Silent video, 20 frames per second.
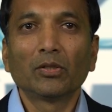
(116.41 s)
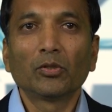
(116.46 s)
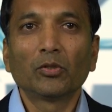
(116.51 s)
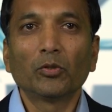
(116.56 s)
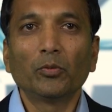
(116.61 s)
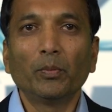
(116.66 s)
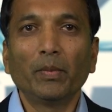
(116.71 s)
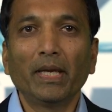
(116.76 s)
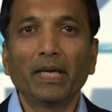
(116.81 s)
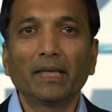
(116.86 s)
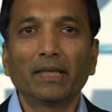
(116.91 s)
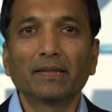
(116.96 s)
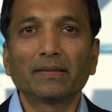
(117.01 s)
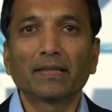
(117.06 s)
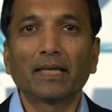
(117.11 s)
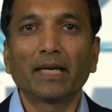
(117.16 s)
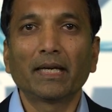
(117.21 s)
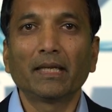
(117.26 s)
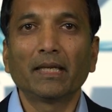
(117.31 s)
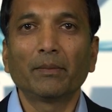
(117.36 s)
to make
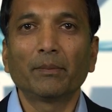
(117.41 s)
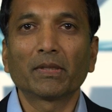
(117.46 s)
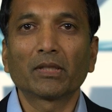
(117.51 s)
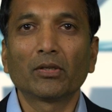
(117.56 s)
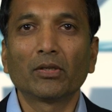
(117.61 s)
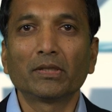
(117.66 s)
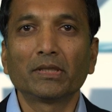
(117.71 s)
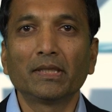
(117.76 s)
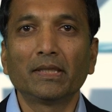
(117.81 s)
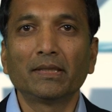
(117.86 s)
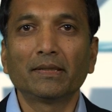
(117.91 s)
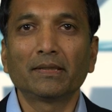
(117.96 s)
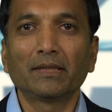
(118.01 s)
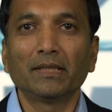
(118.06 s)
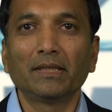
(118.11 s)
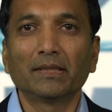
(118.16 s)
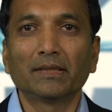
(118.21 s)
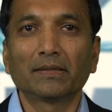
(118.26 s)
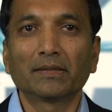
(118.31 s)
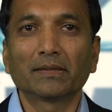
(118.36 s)
design and methodology
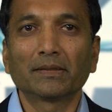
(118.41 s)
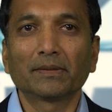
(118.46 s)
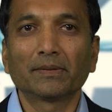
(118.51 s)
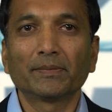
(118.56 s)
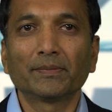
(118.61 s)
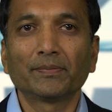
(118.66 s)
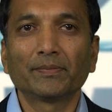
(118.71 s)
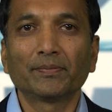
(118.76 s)
decisions.